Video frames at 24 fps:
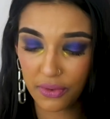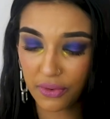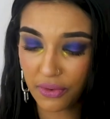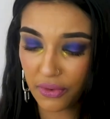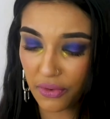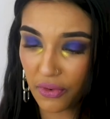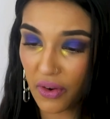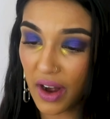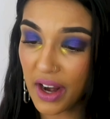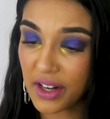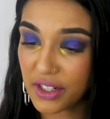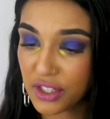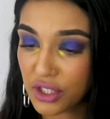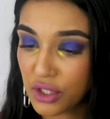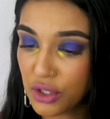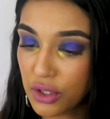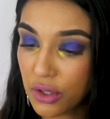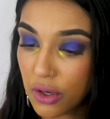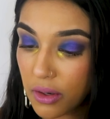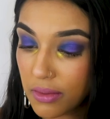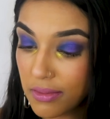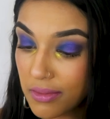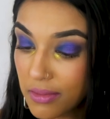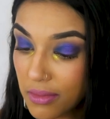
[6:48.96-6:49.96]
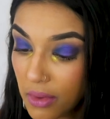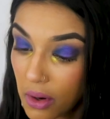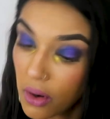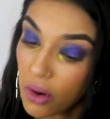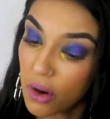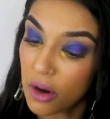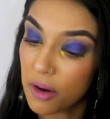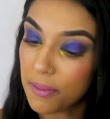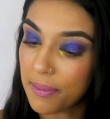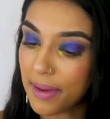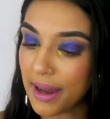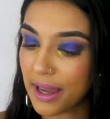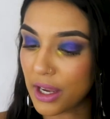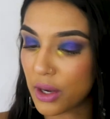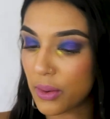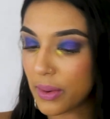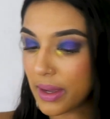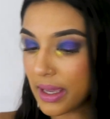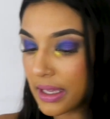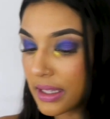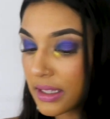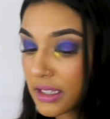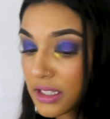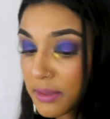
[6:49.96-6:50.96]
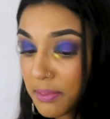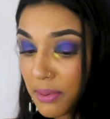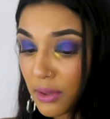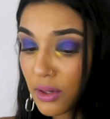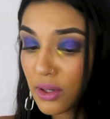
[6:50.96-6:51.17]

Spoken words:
fret no more, my queens,